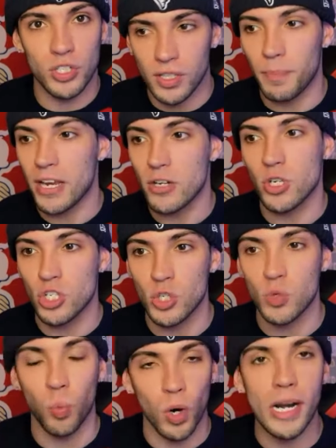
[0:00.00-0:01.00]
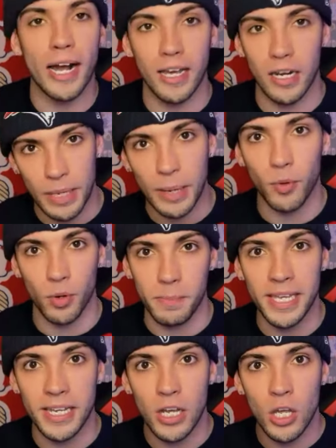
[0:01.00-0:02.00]
the Patriots just were not going to be able to
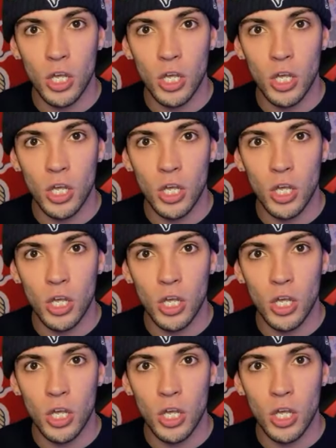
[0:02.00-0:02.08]
meet.